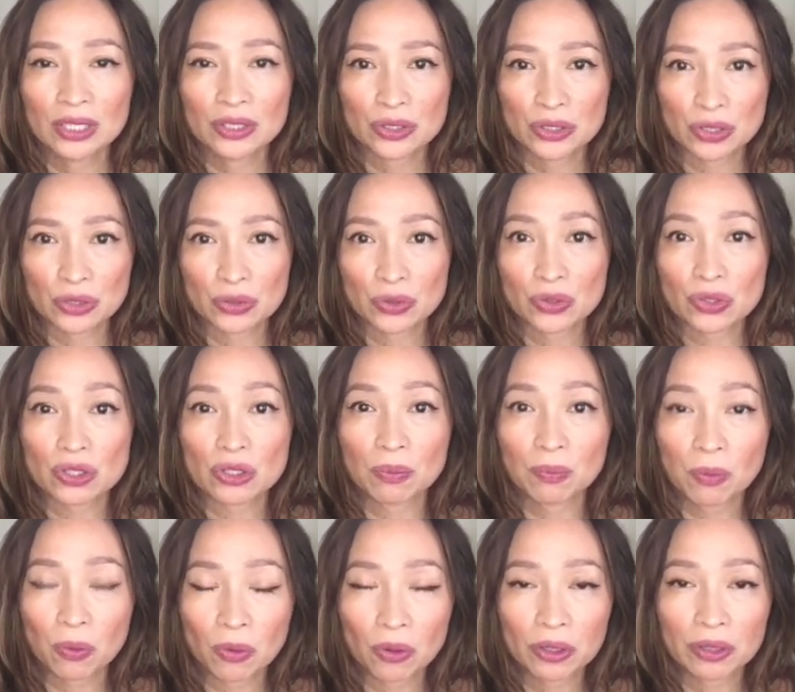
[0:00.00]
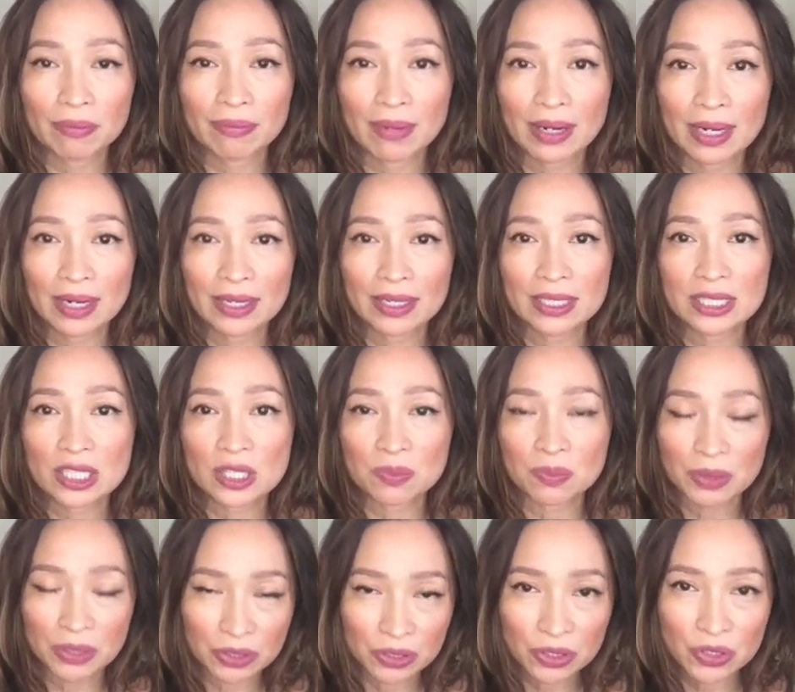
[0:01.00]
to support my
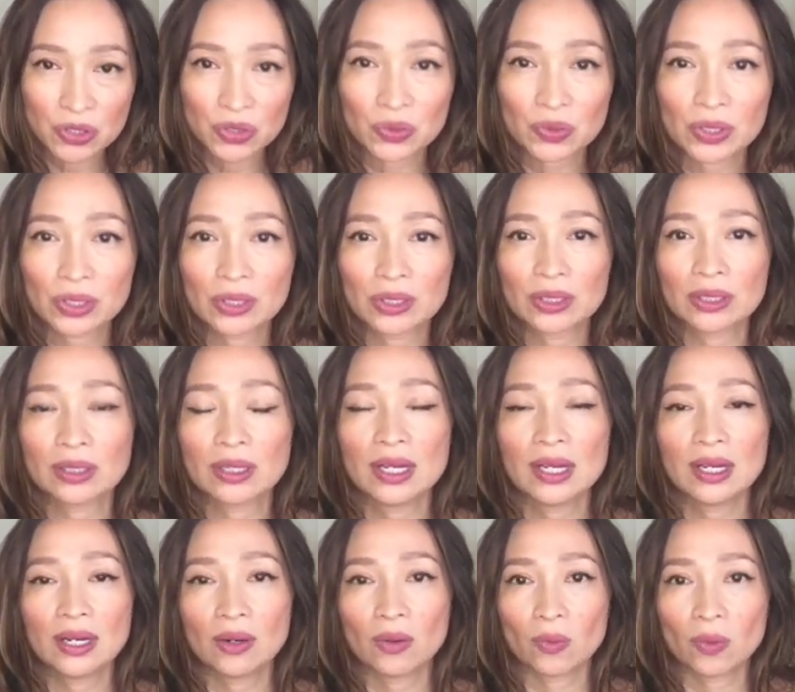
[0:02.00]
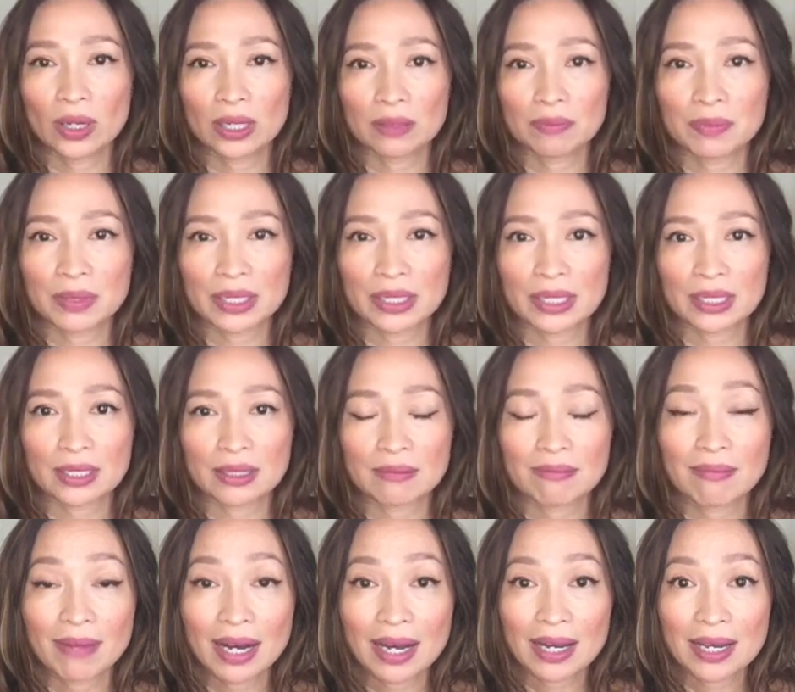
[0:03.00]
spiritual well-being,
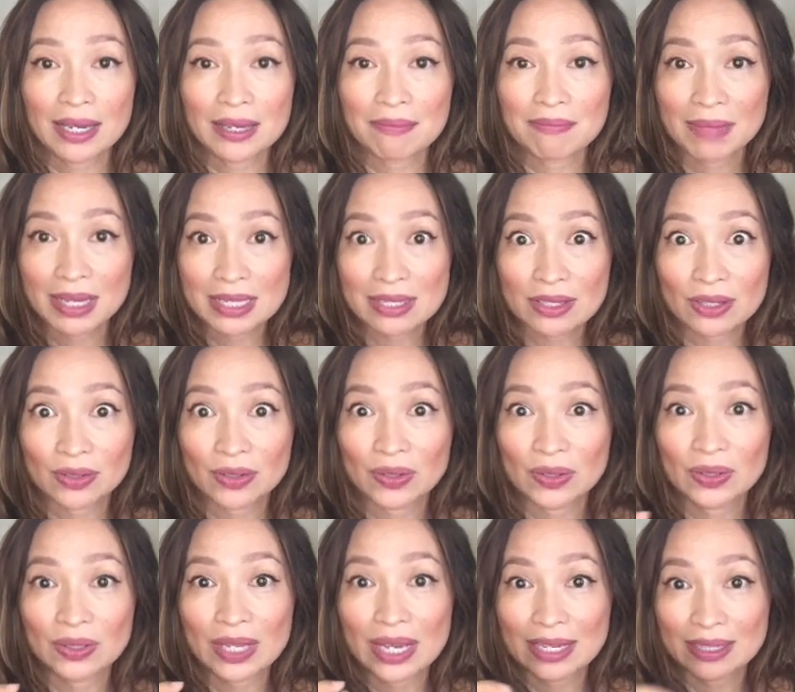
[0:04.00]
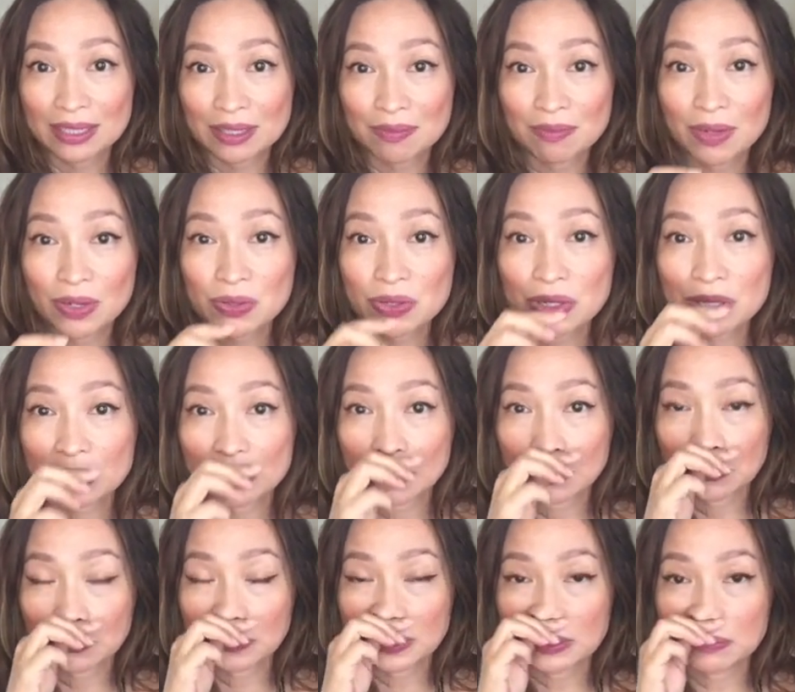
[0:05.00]
my mental and
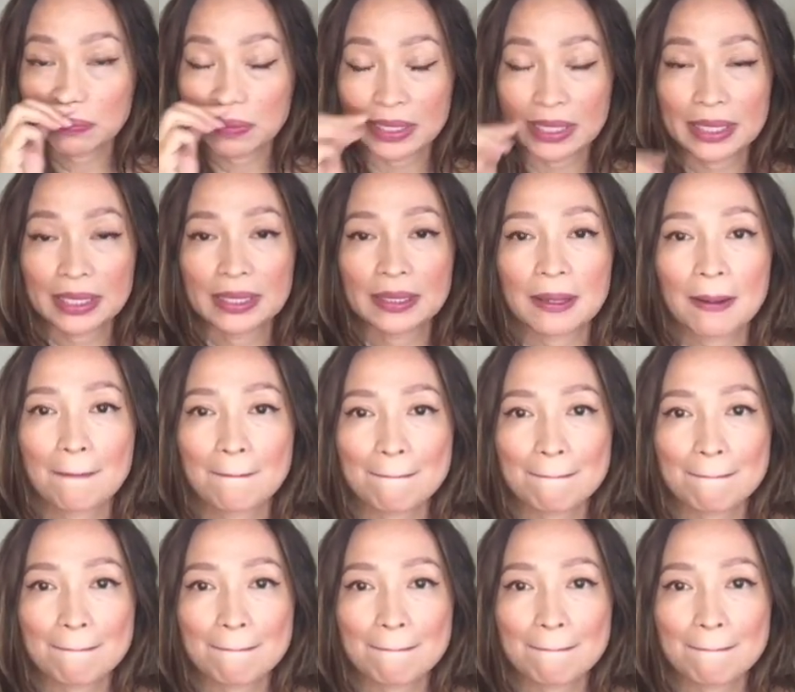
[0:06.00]
emotional well-being,